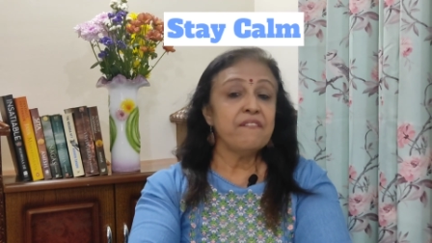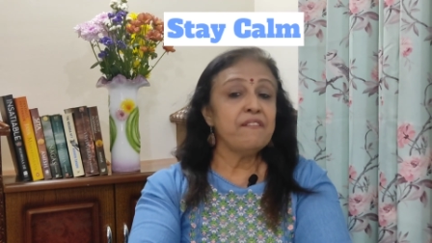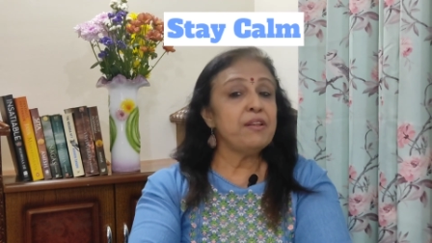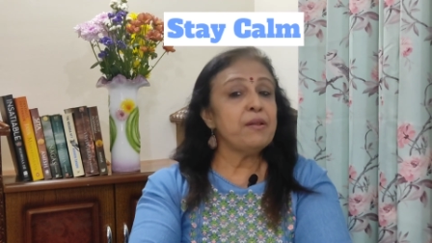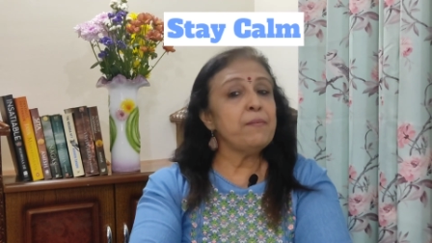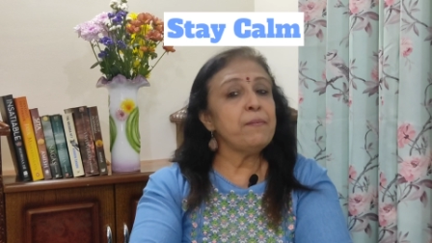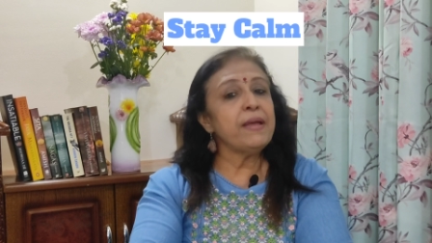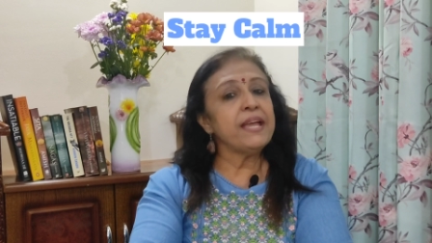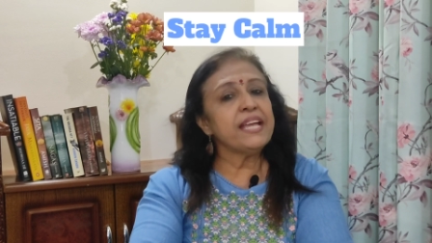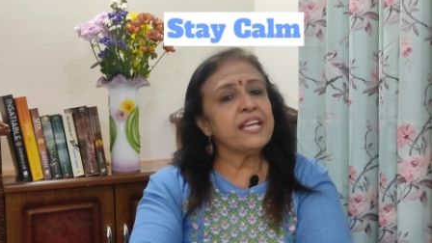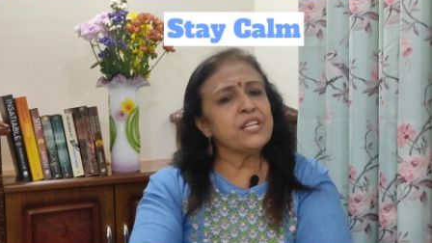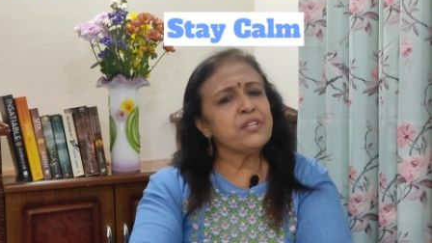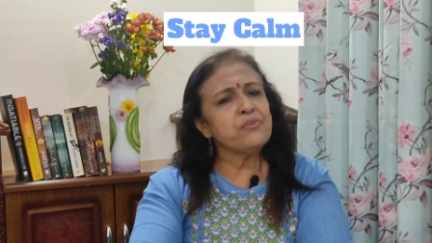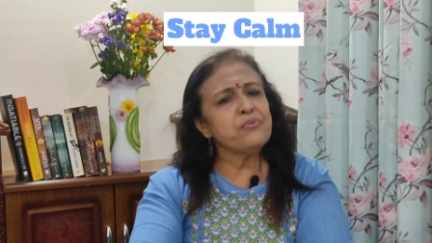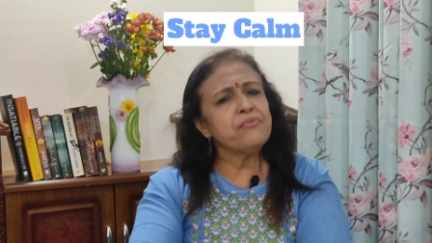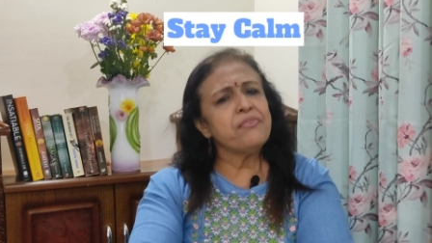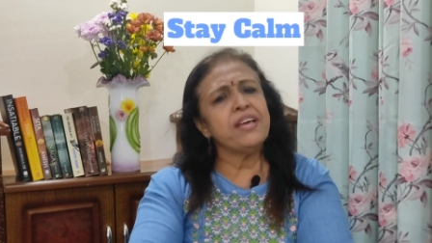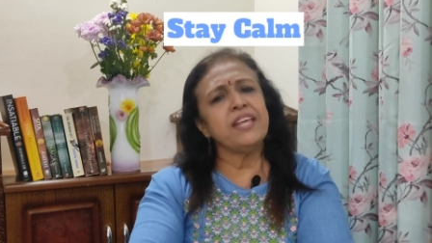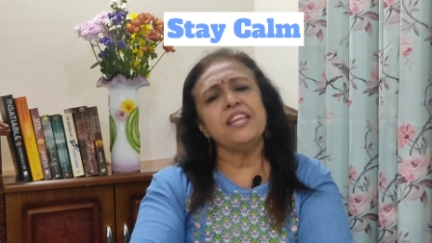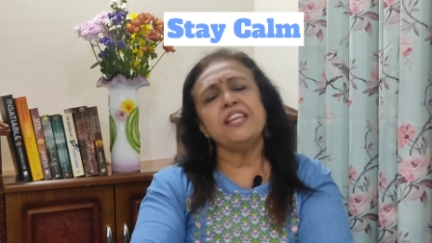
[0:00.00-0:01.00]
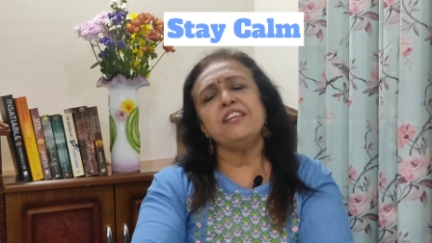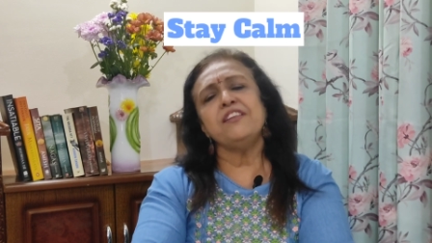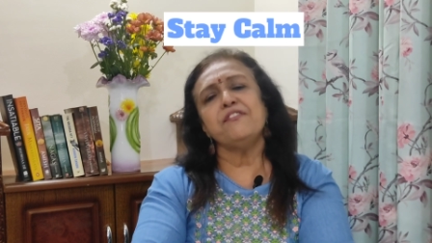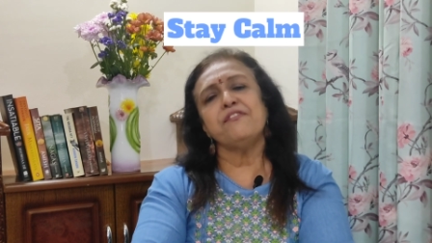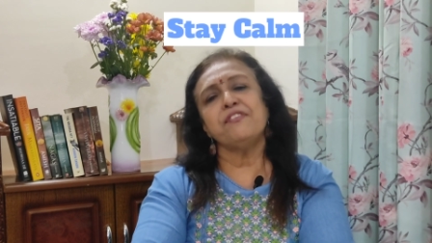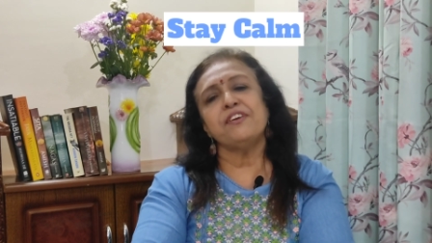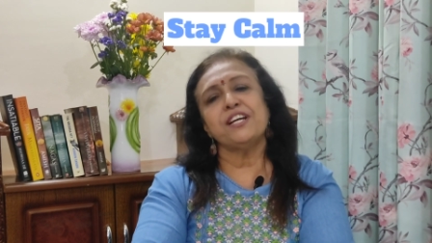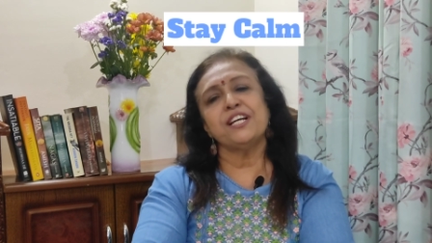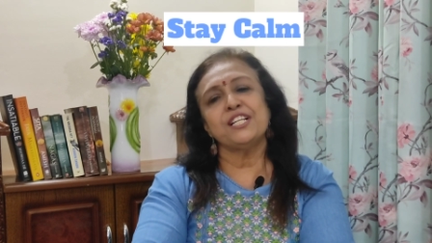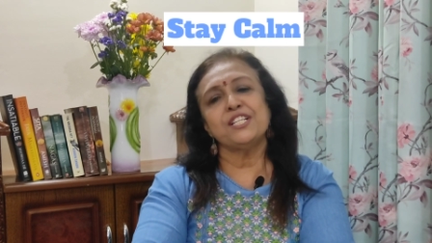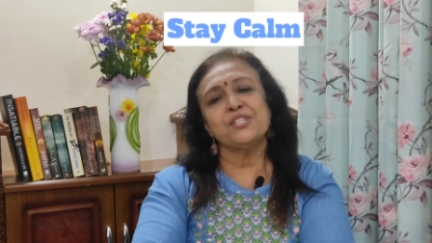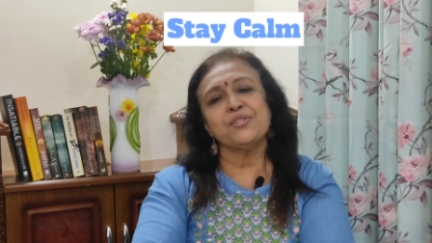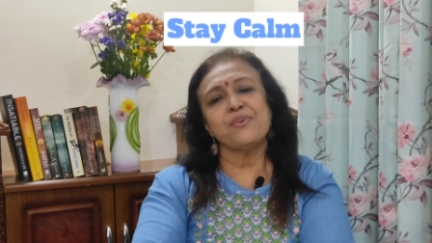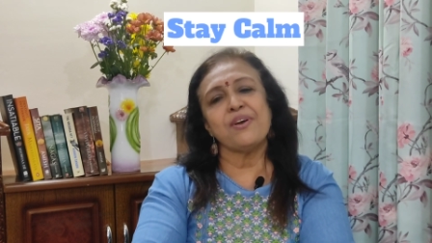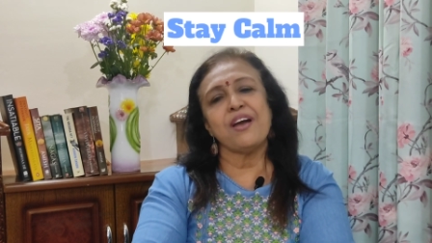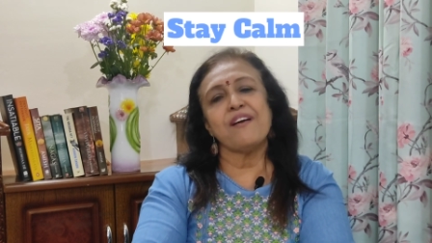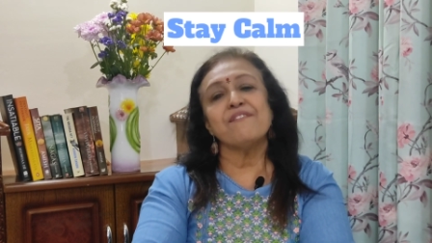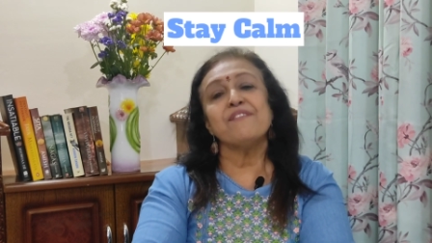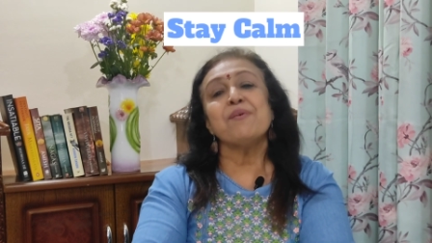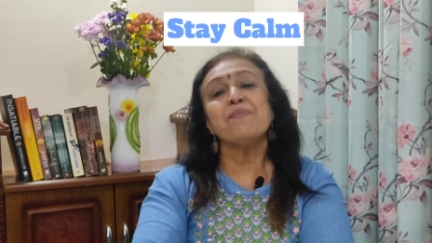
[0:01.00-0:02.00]
will make it very difficult
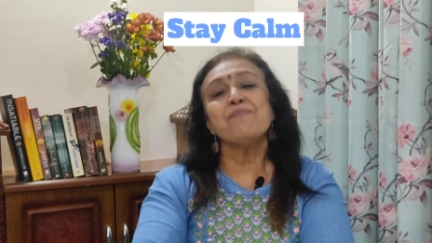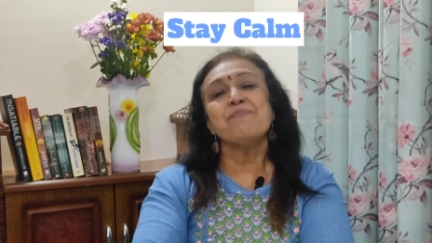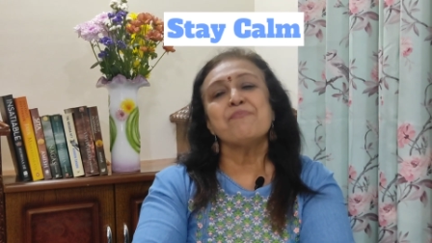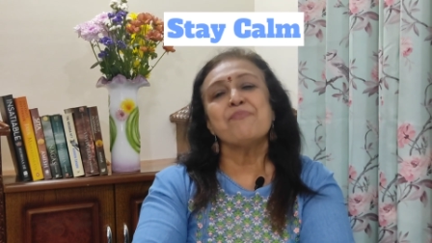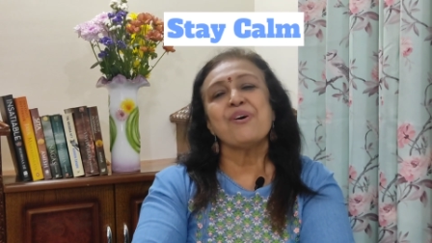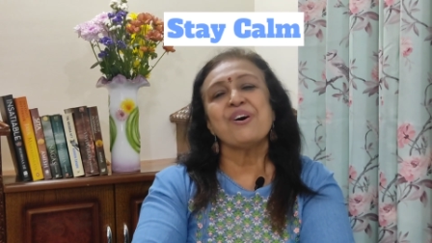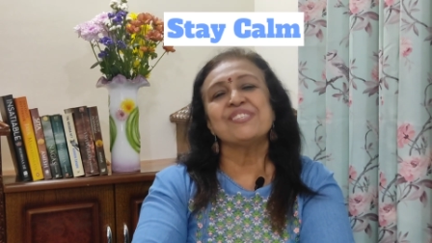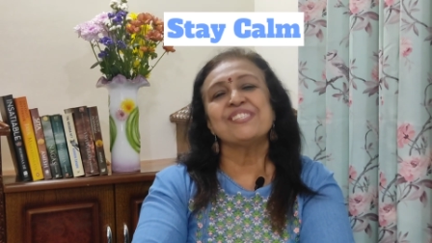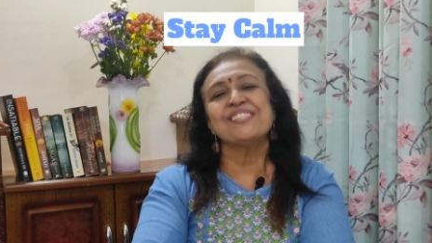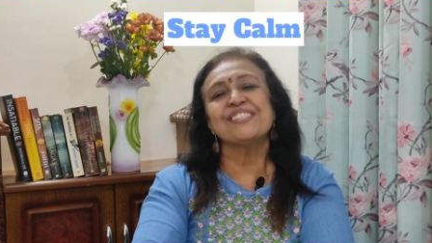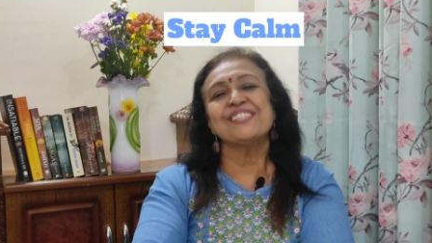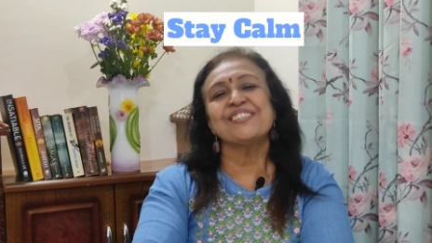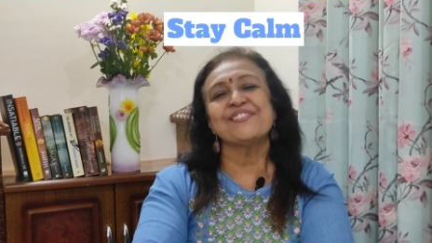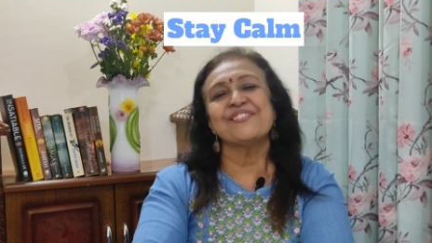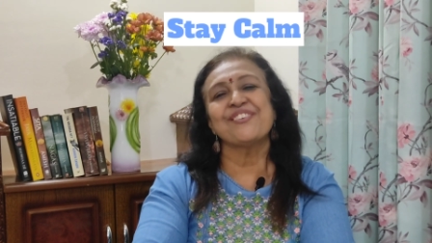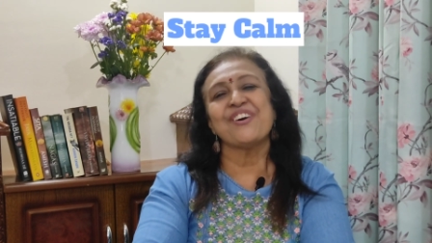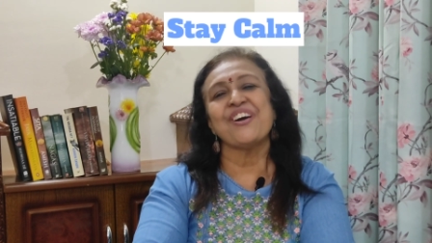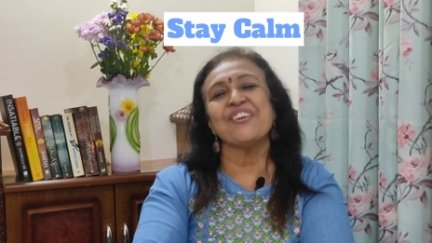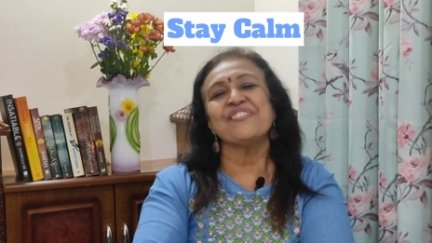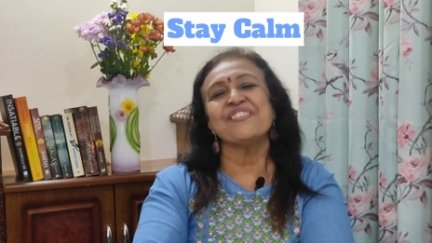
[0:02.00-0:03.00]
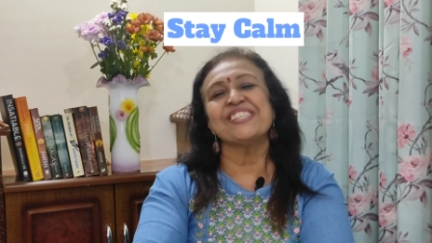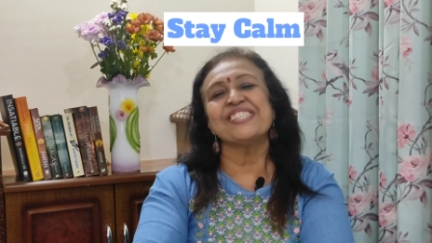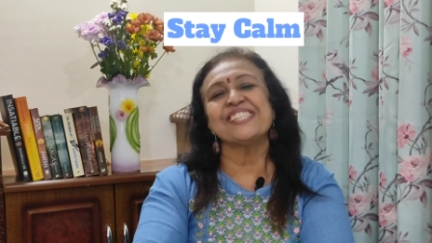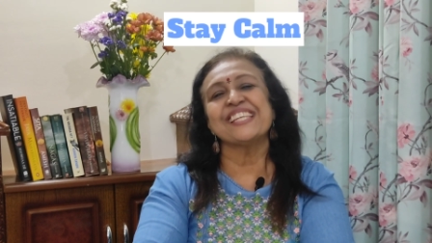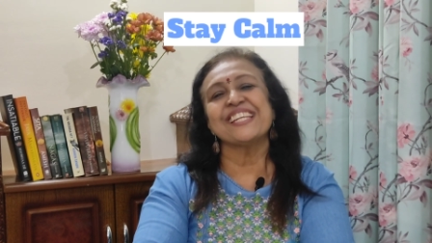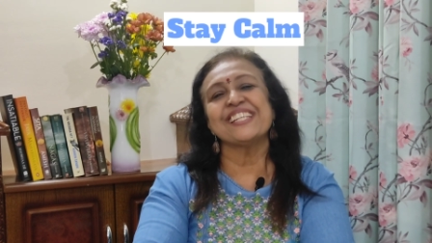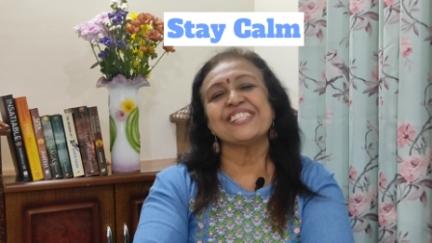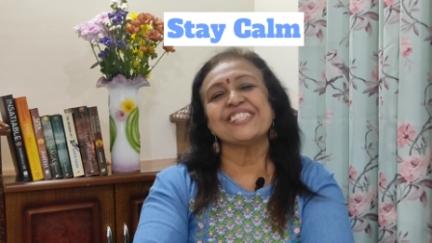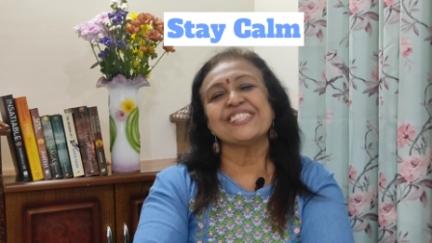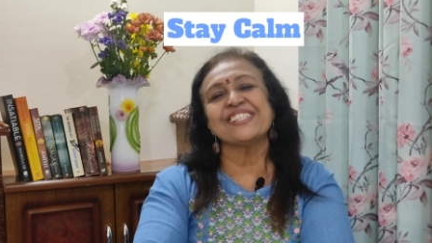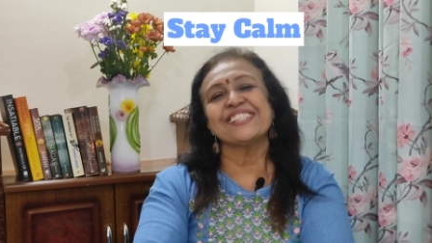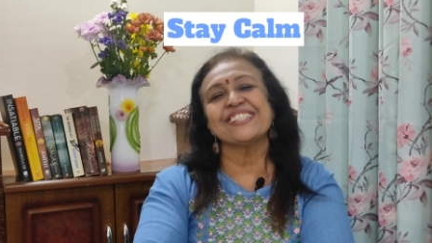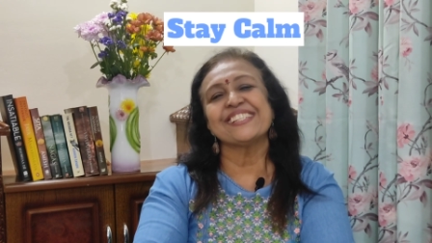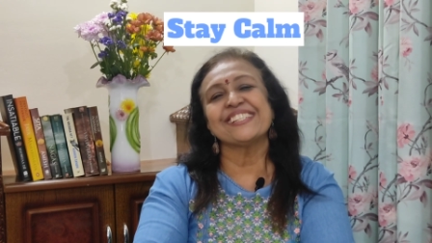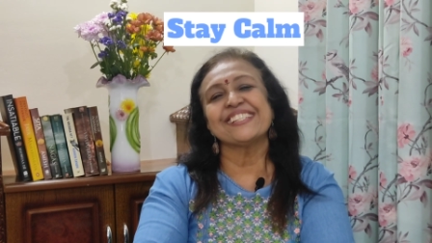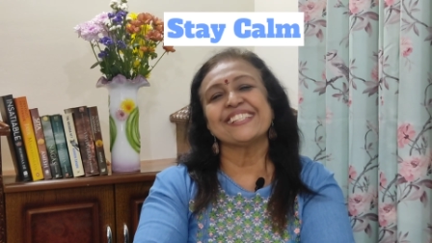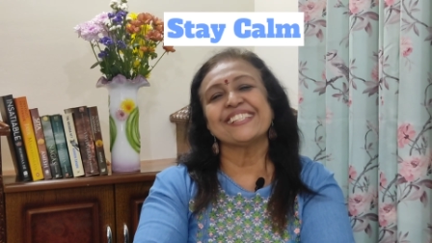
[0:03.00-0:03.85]
to have a positive conversation.